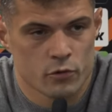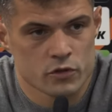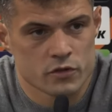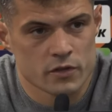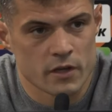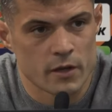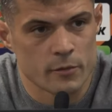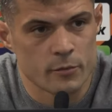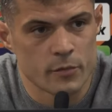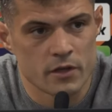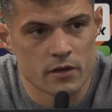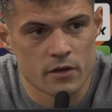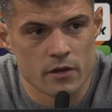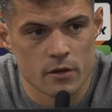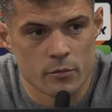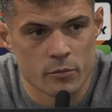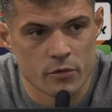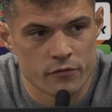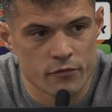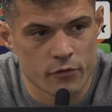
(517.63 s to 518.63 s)
course, I mean,
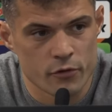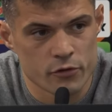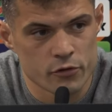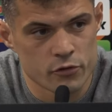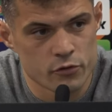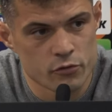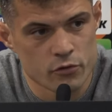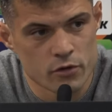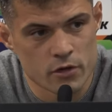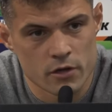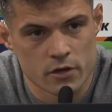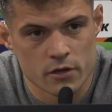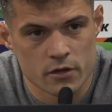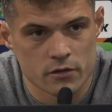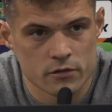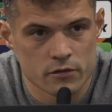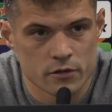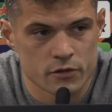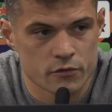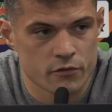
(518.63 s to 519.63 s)
uh, before you do
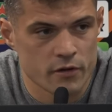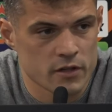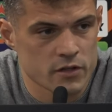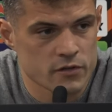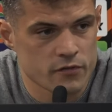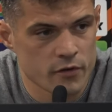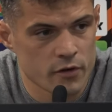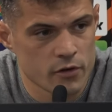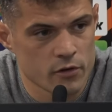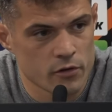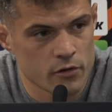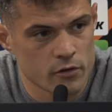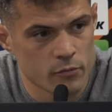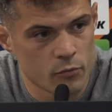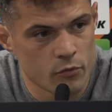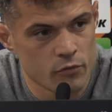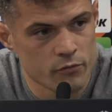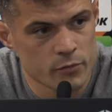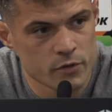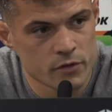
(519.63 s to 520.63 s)
a, a transfer or a
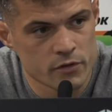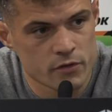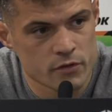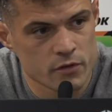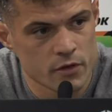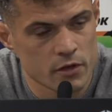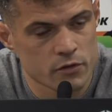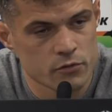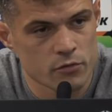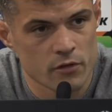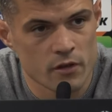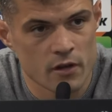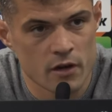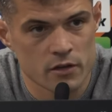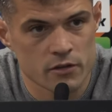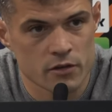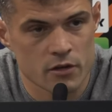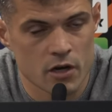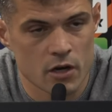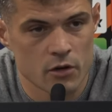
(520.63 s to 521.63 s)
movement uh, to
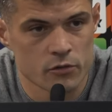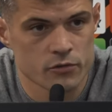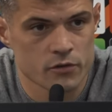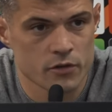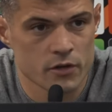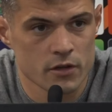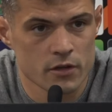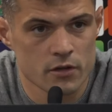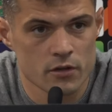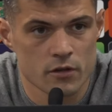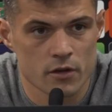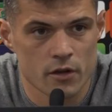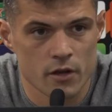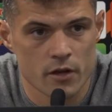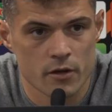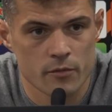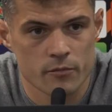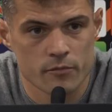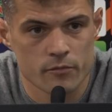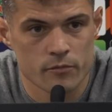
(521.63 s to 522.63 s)
another country,
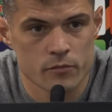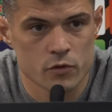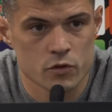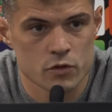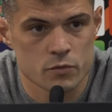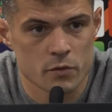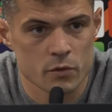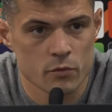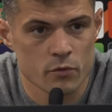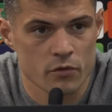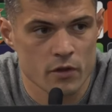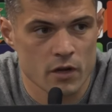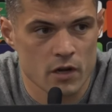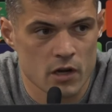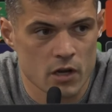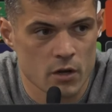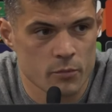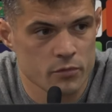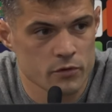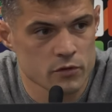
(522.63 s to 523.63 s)
um, you speak with the
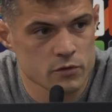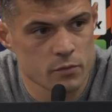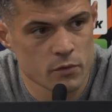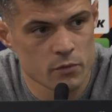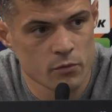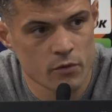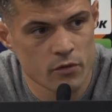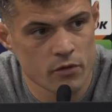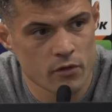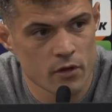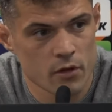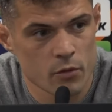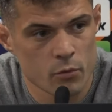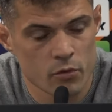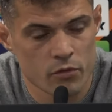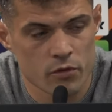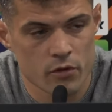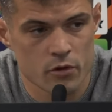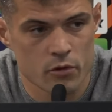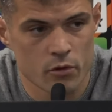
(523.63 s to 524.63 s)
club, you speak with uh,
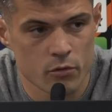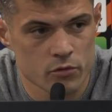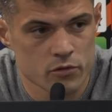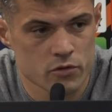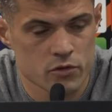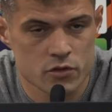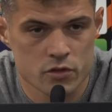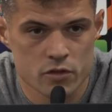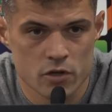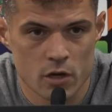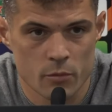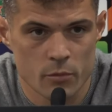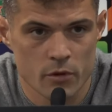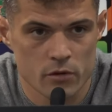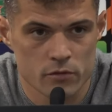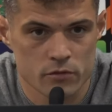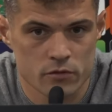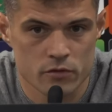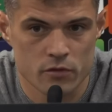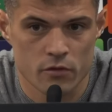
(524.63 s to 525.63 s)
with the coach
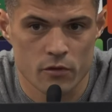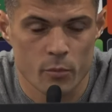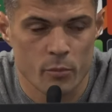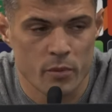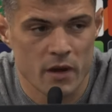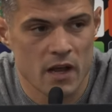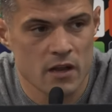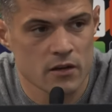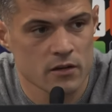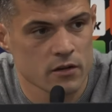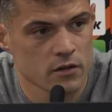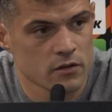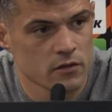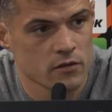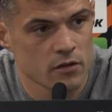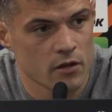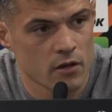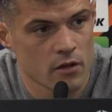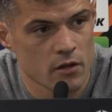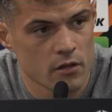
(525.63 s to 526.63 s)
about the plan
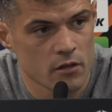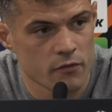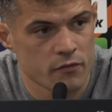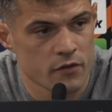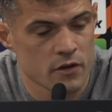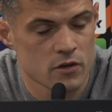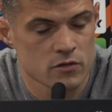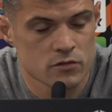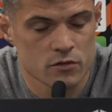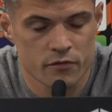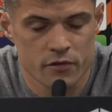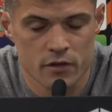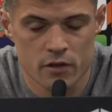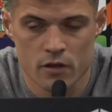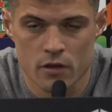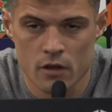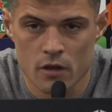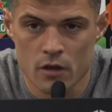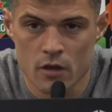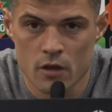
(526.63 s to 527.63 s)
and uh, the
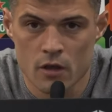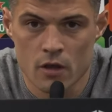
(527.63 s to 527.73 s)
philosophy.